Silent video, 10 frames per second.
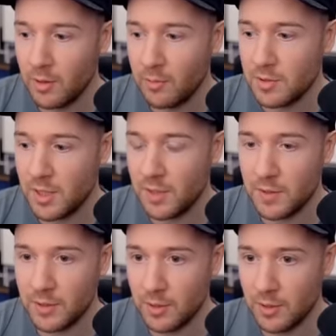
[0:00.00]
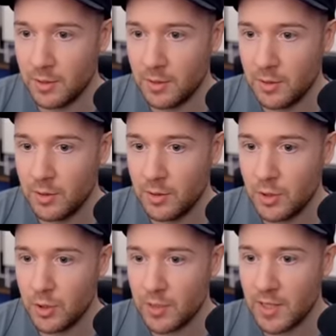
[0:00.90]
We're taking this early.
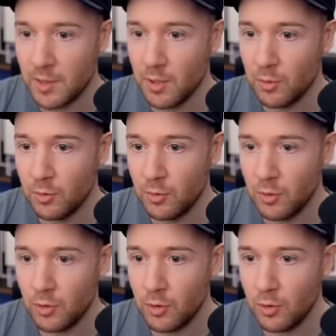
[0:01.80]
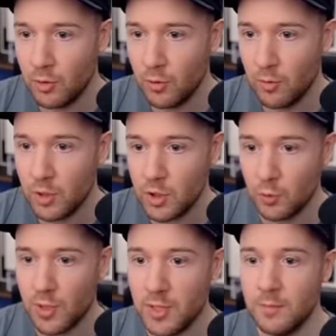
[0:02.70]
Straight down the middle.
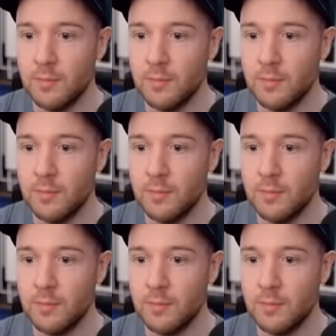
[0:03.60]
Sweet.